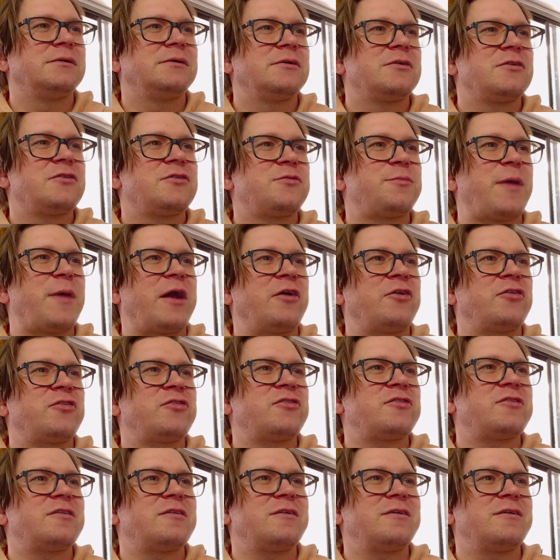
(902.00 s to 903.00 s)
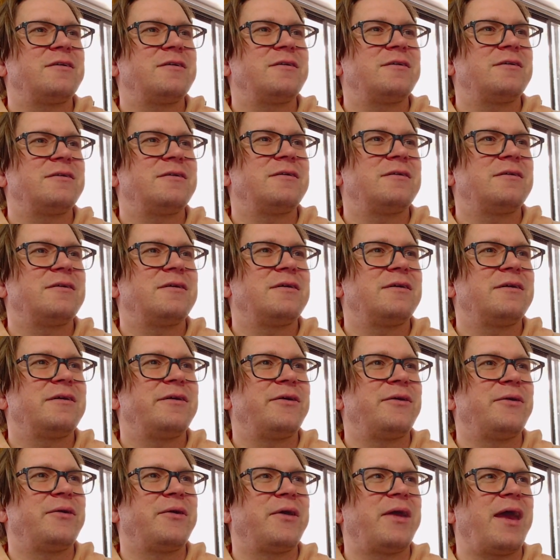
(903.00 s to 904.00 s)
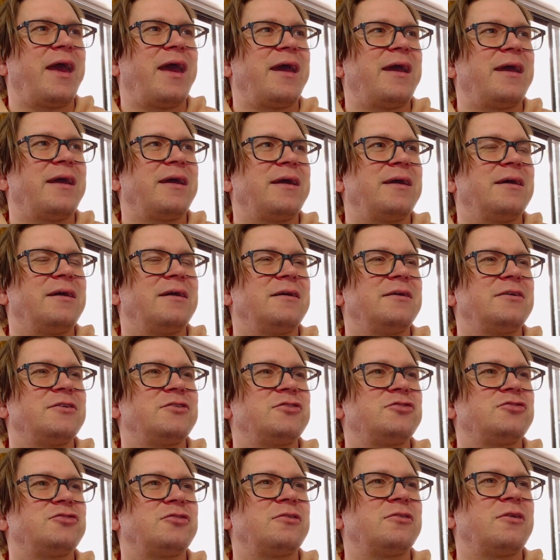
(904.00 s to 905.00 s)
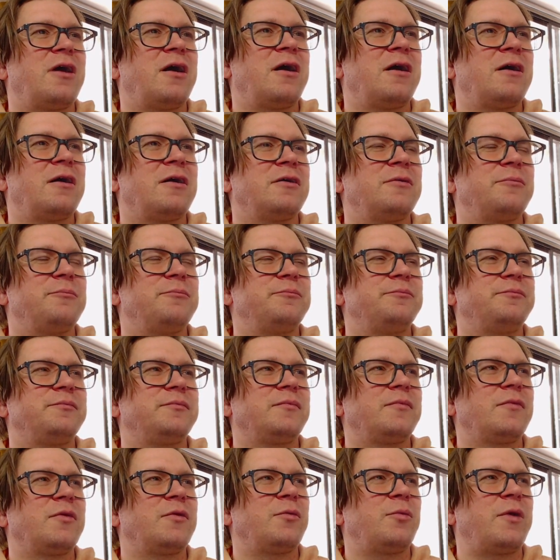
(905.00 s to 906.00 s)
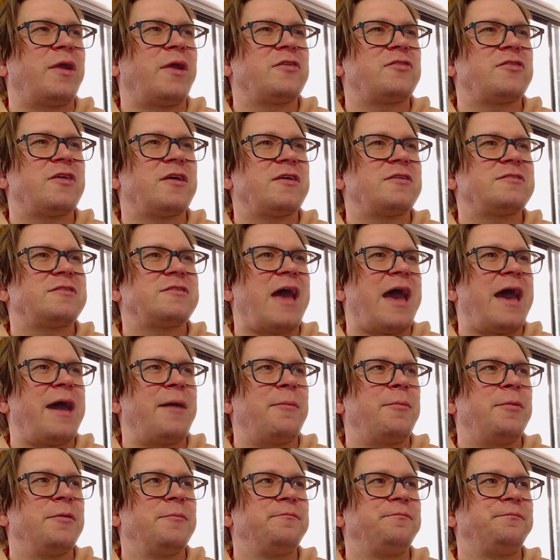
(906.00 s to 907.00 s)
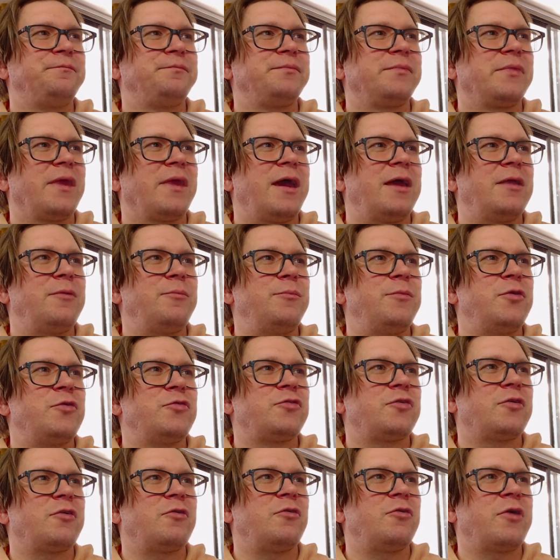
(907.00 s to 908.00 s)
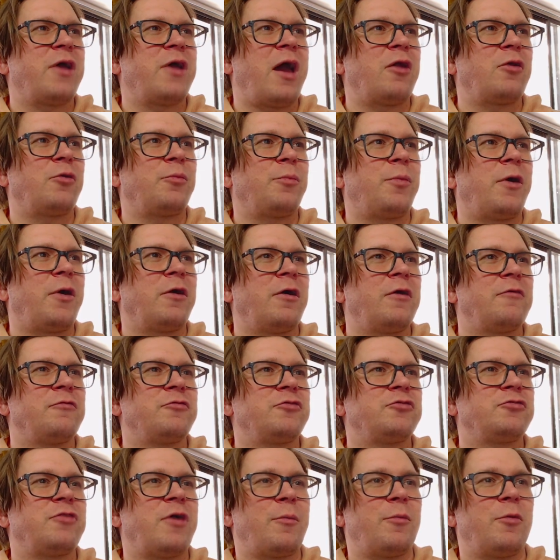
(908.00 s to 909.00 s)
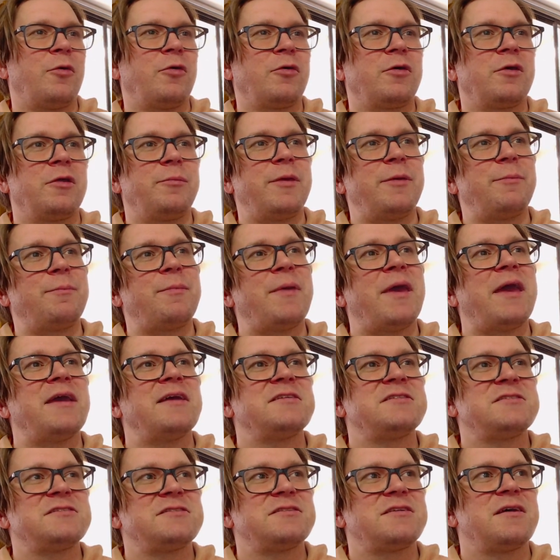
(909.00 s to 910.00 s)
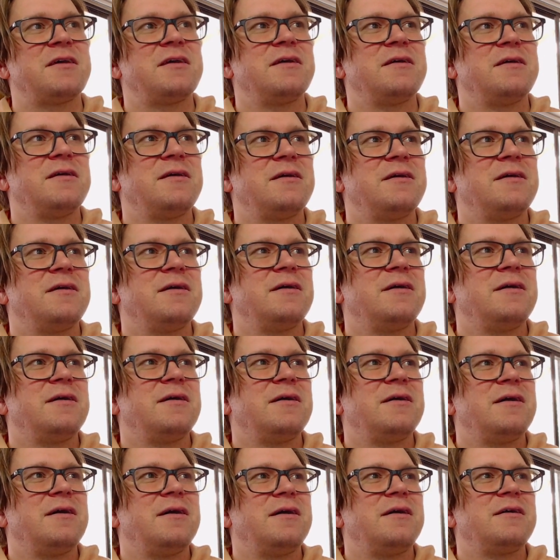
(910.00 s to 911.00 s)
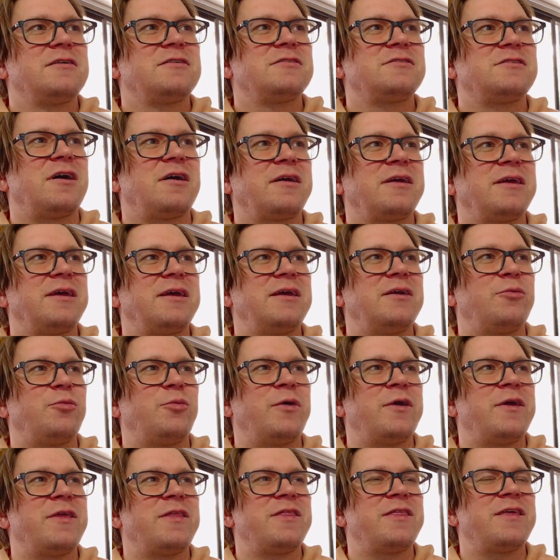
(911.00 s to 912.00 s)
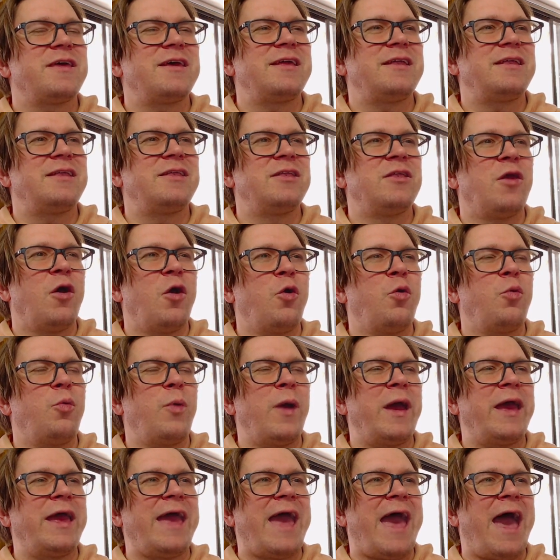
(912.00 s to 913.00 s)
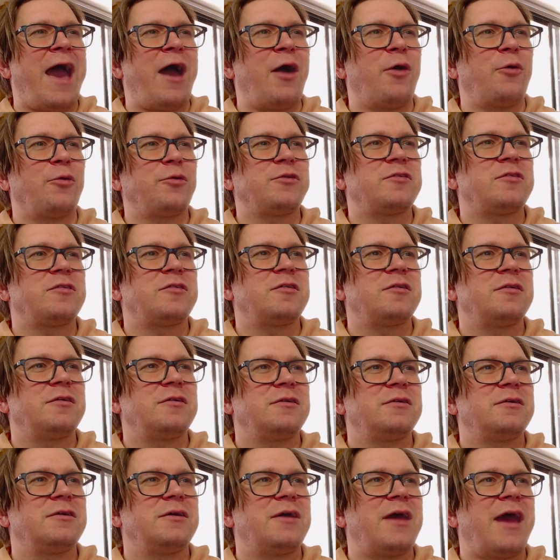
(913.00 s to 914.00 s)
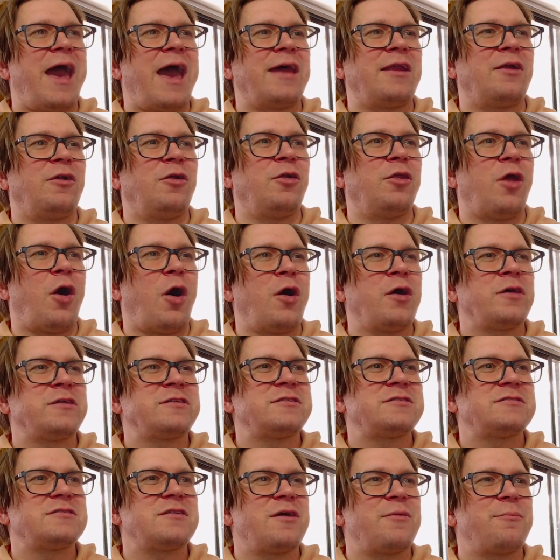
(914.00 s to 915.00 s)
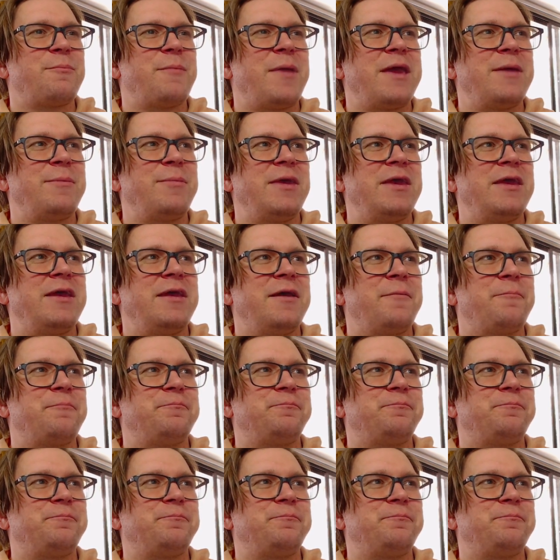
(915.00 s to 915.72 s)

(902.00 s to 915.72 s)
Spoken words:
Sparse? Okay. When I say stab, and musical counterpart of treble could be bass. Stuck with no way out. At a loss, maybe?